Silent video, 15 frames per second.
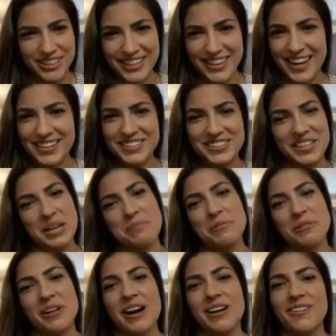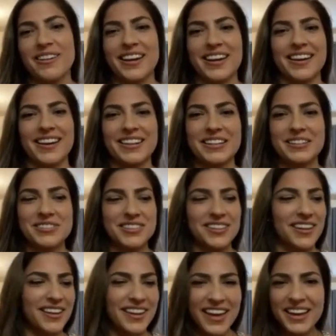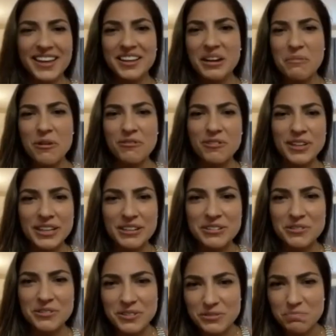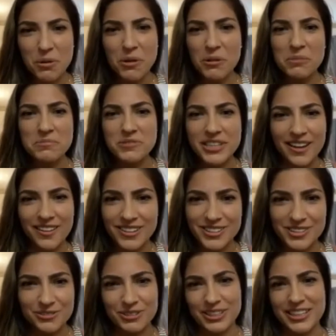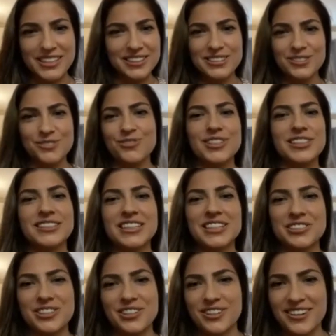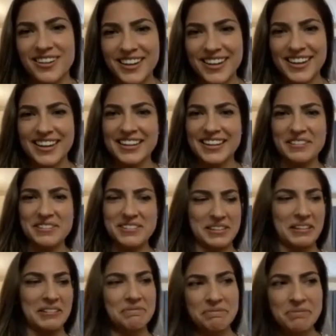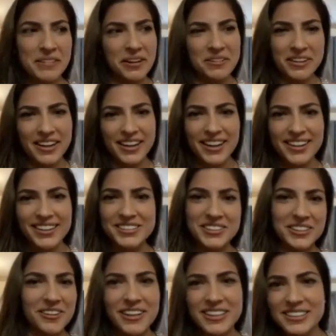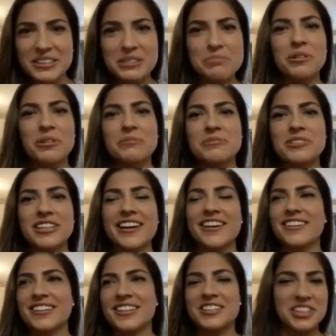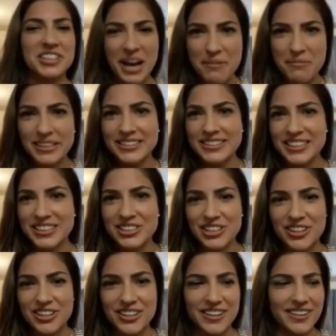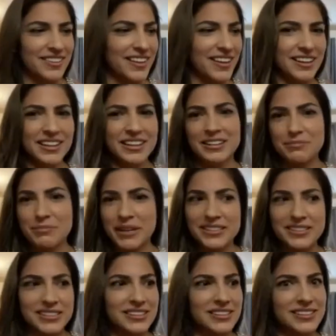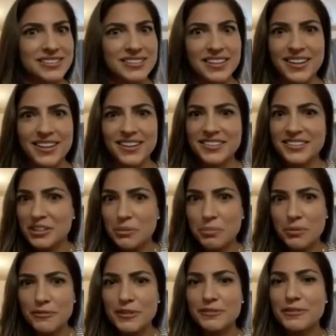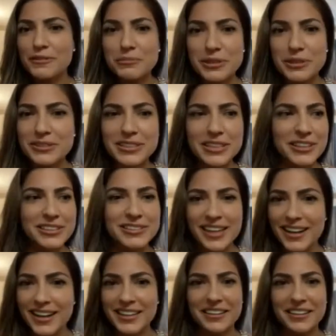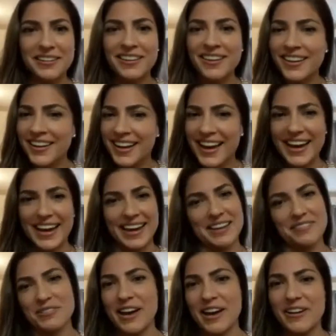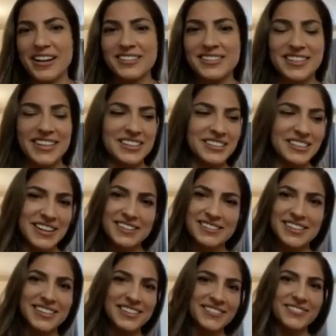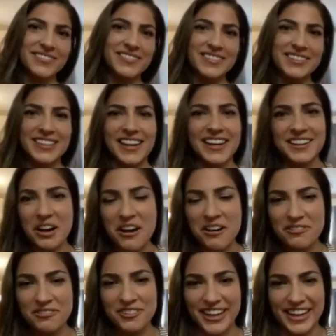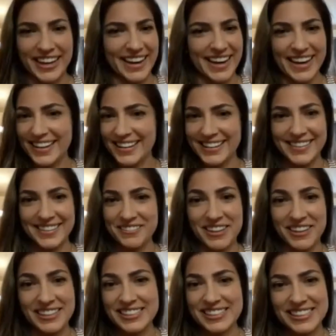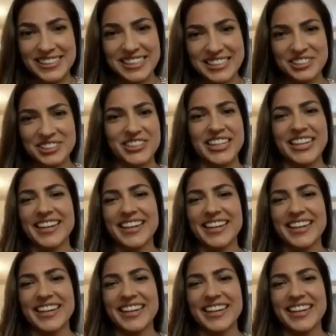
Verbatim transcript: He had his table out and he was like, Hey, come over here and do this pull up challenge and get this free t shirt. And I was like, Okay. So I did the pull up challenge, got my t shirt. And then he basically said, You're perfect for the military, sign here. And without hesitation, I was like, signed off, and the rest is history.